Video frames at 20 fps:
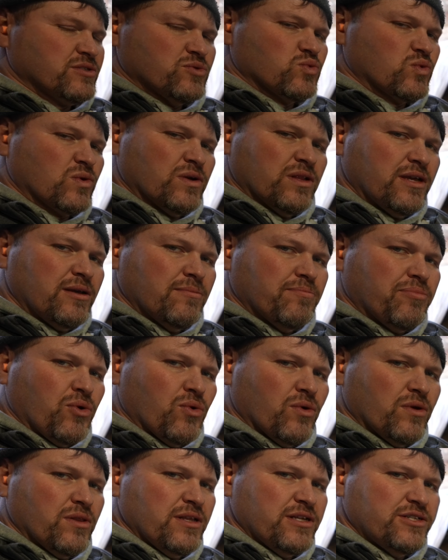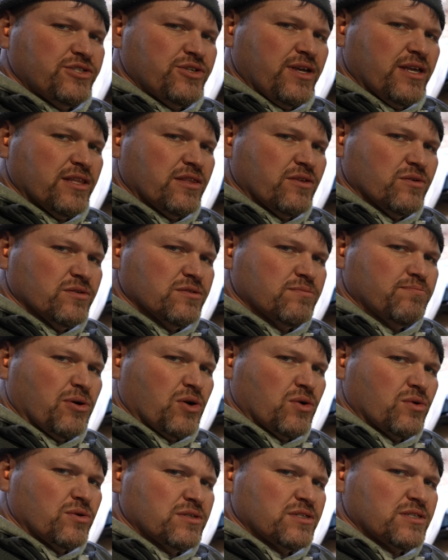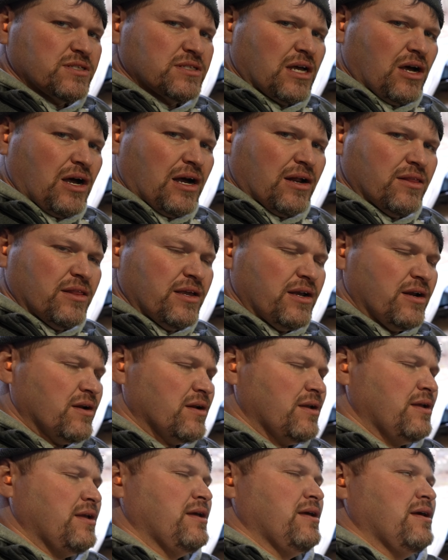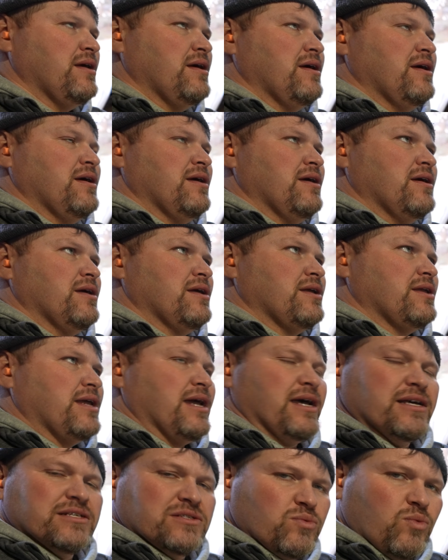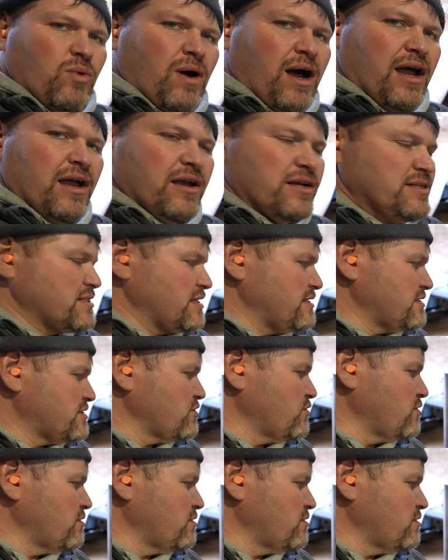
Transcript: really important that you get those burrs out of there. Yes, why is it so